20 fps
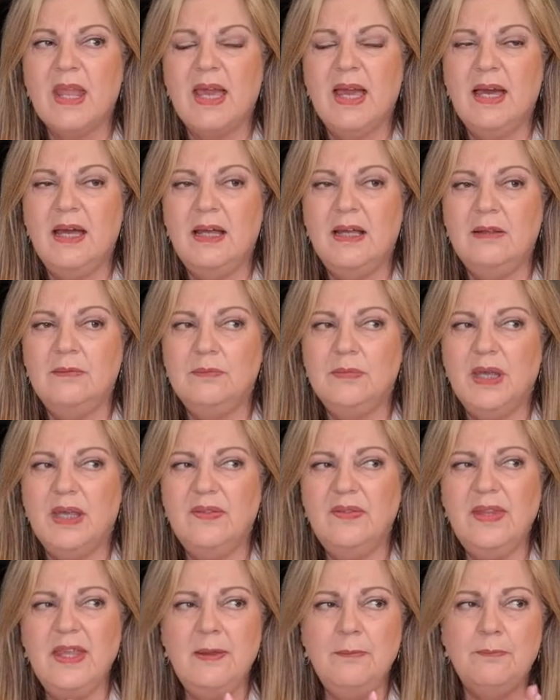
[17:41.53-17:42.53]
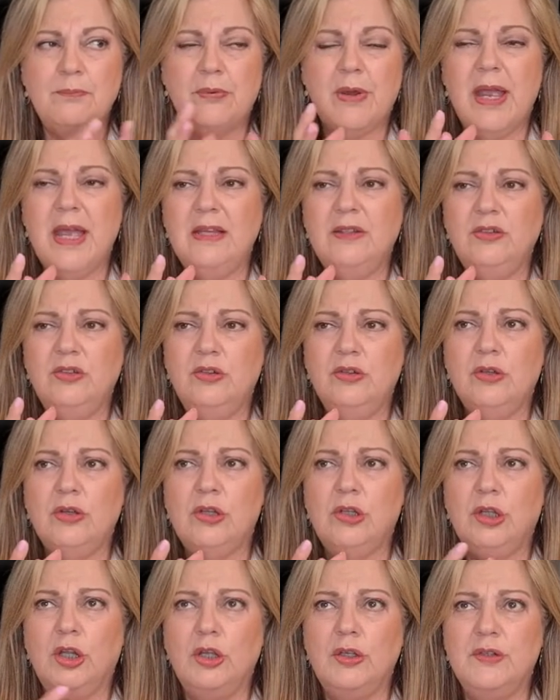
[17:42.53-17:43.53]
um, and they're brand new
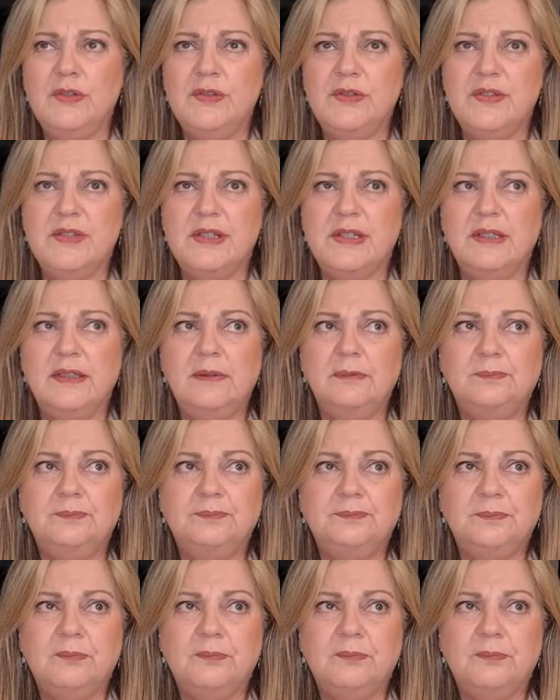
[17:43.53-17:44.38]
clothes that,